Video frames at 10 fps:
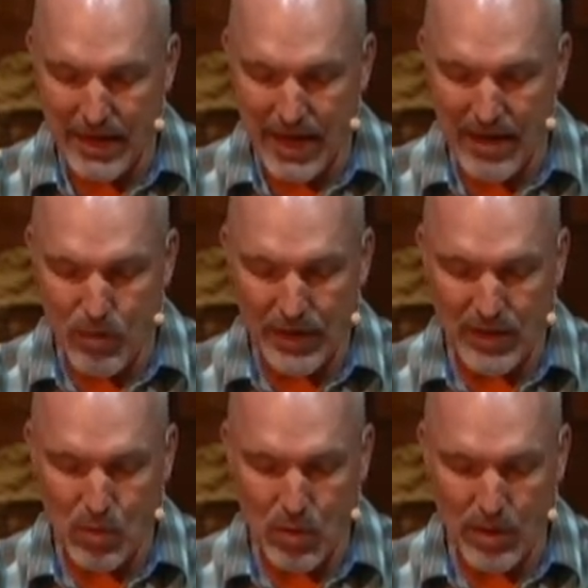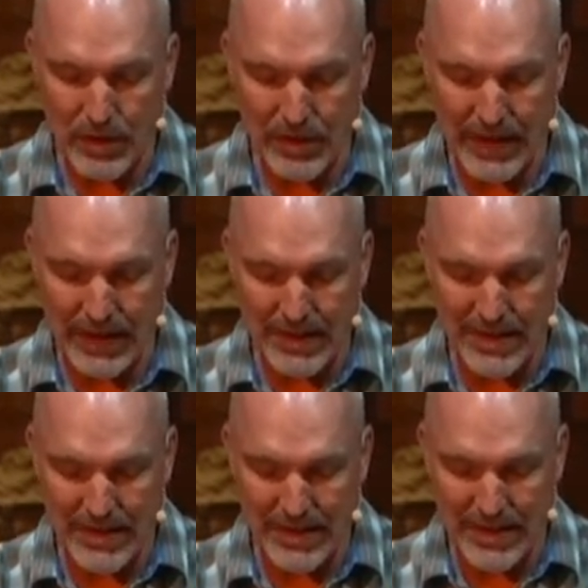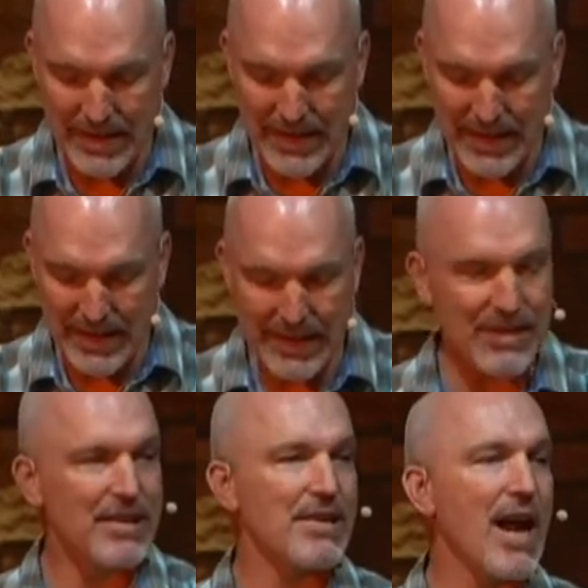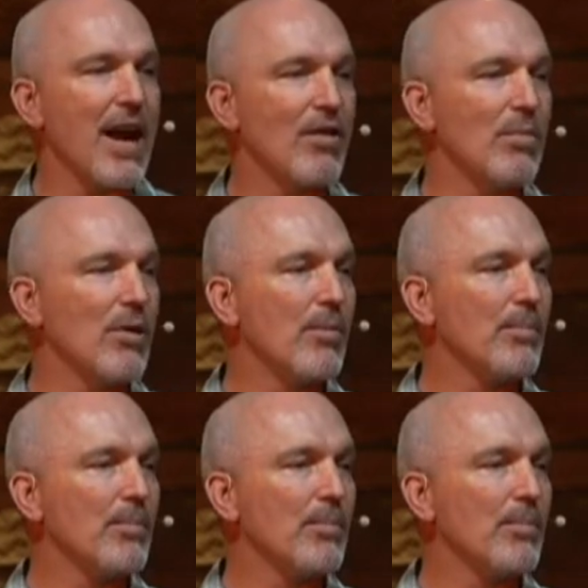of what the world thinks is desirable.